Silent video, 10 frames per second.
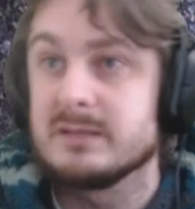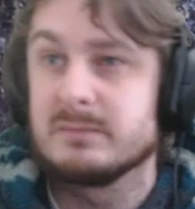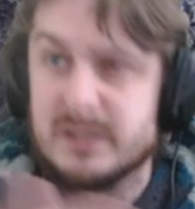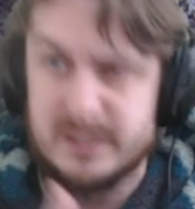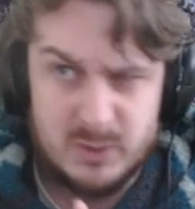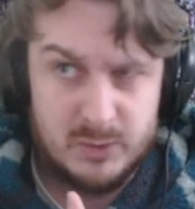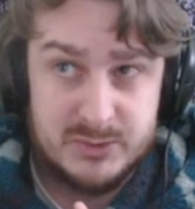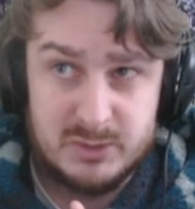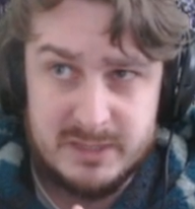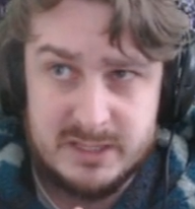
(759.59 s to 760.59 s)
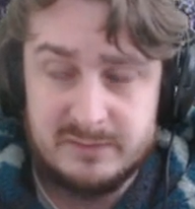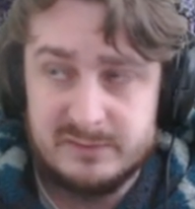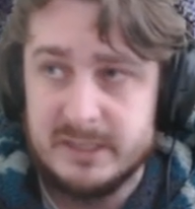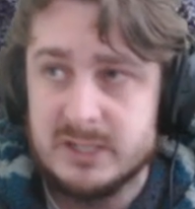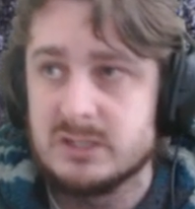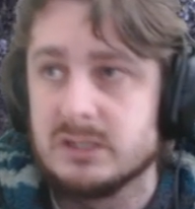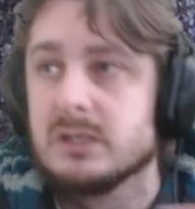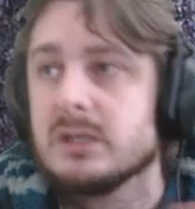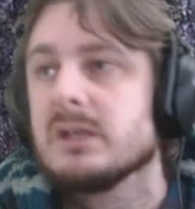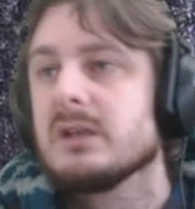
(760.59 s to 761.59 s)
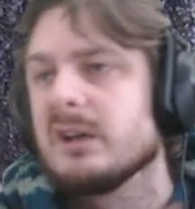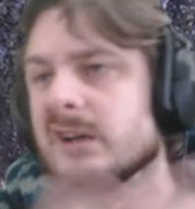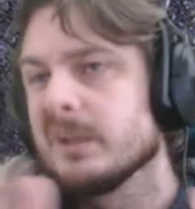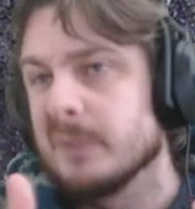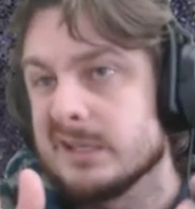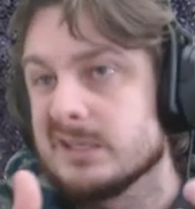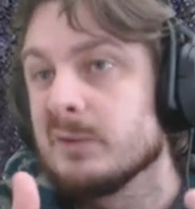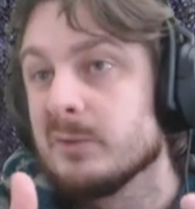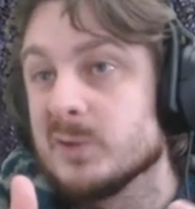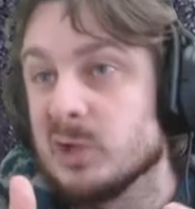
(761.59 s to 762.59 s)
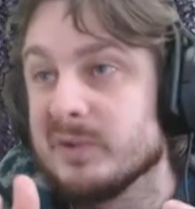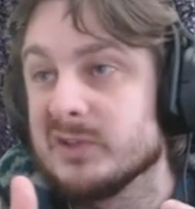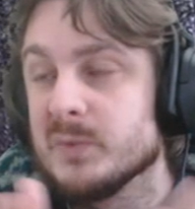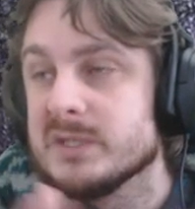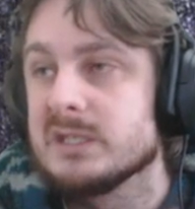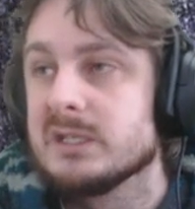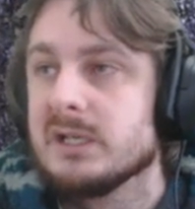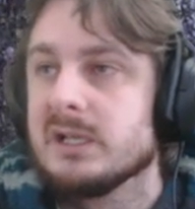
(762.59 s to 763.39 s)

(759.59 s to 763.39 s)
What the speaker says: and but is also misinformation. I'll get back to that when we talk about the wizard.